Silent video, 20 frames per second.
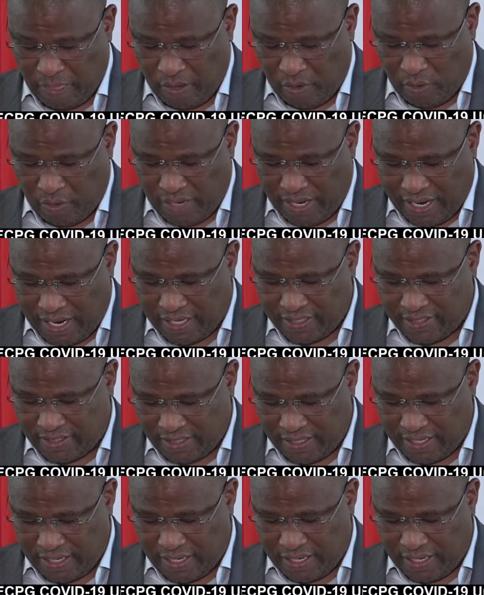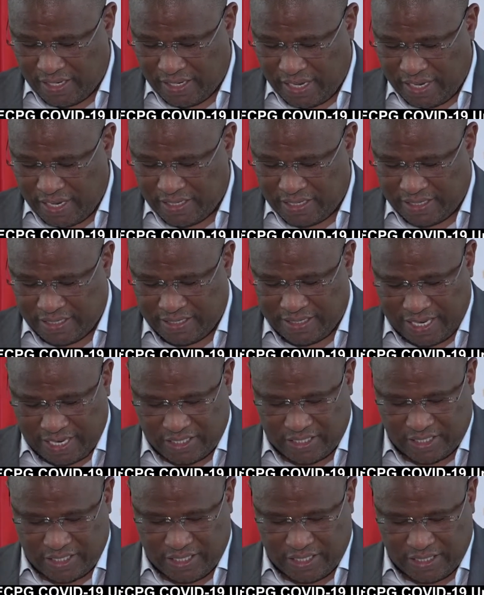we are seeing a
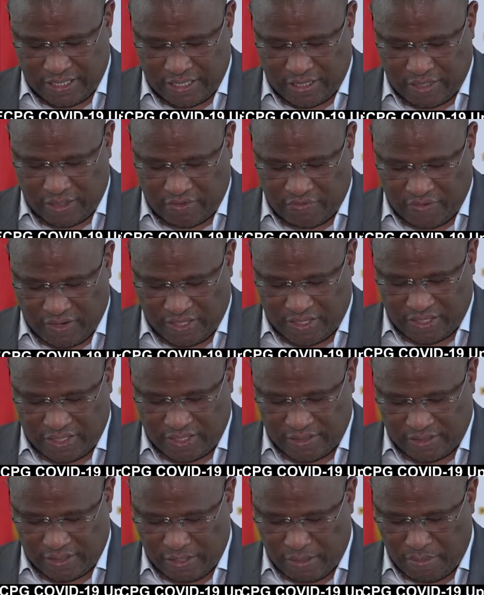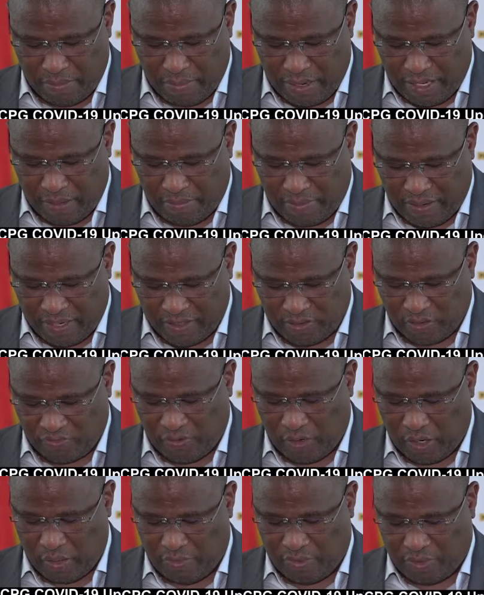reduction in infections in many parts of
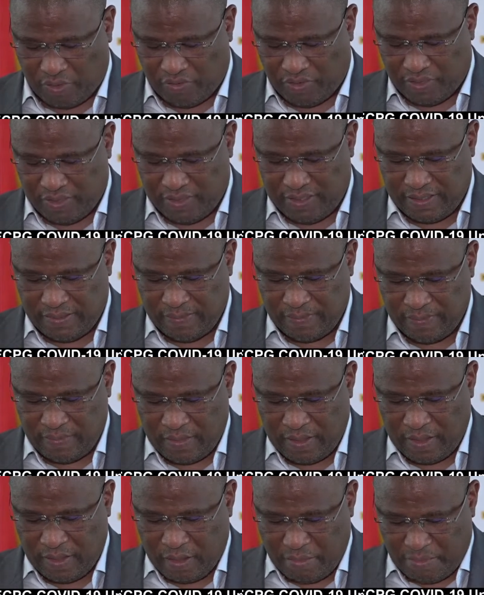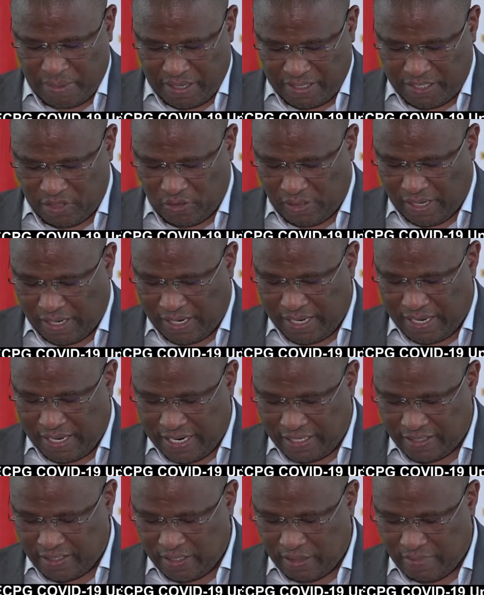our province, particularly
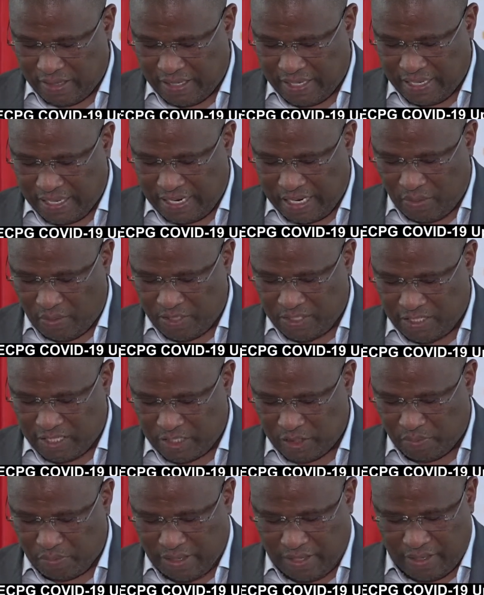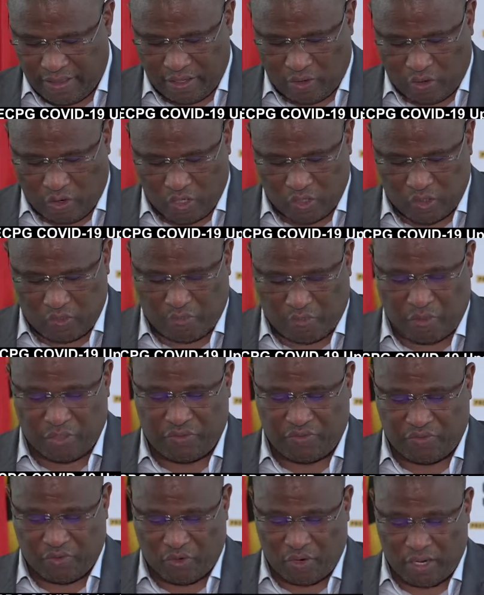Nelson Mandela, which has been the hotspot
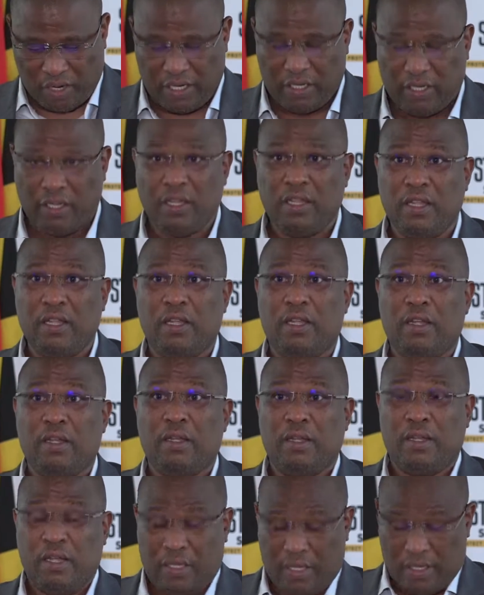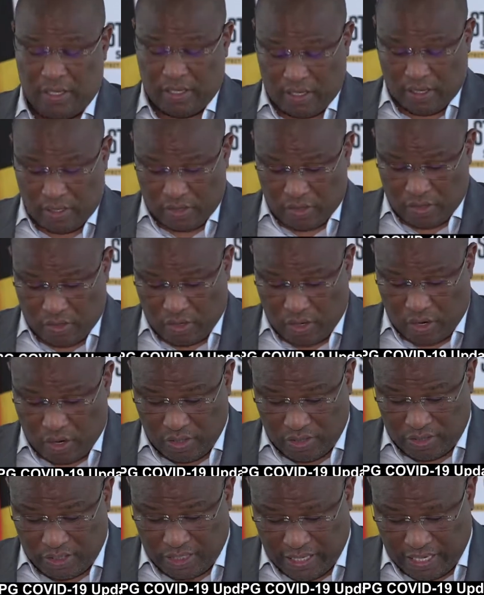for a
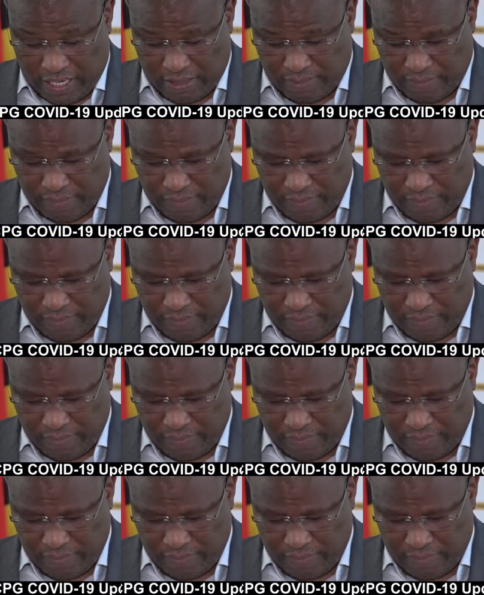long time.